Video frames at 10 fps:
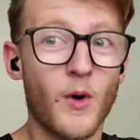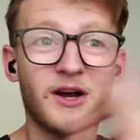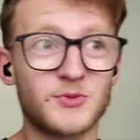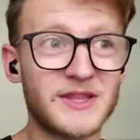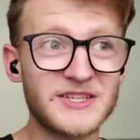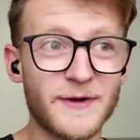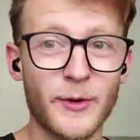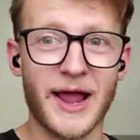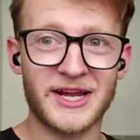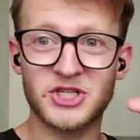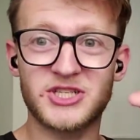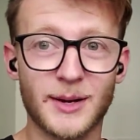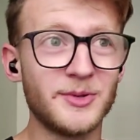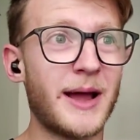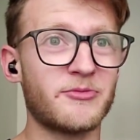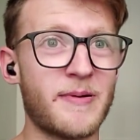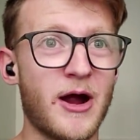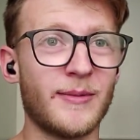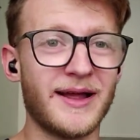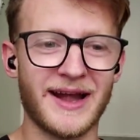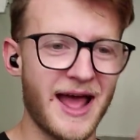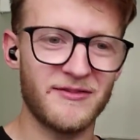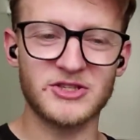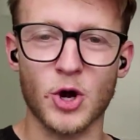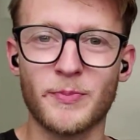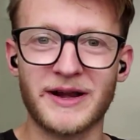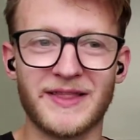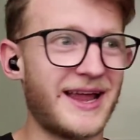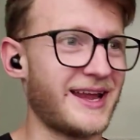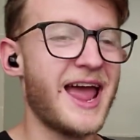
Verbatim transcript: Whereas with this phone, I can just double tap the power button and have this open in like